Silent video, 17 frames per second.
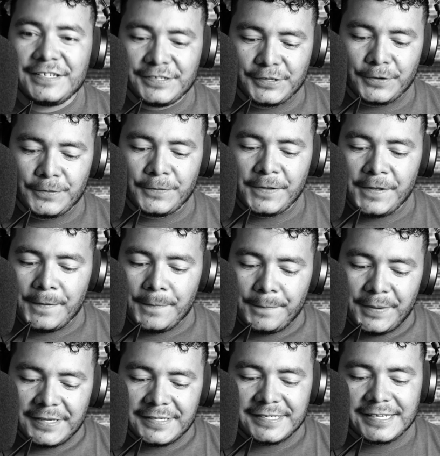So
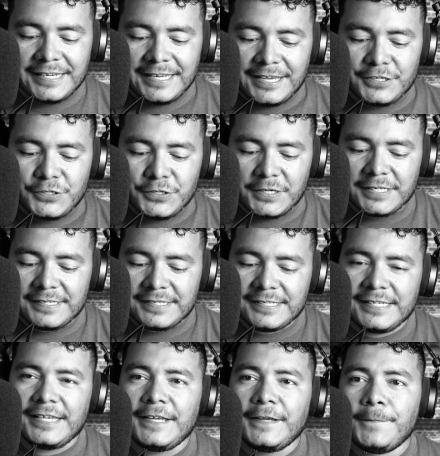basically, as you can
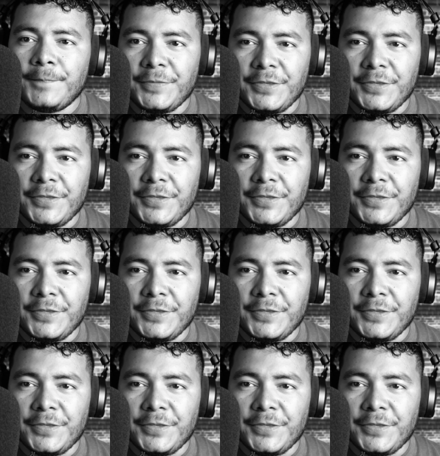see,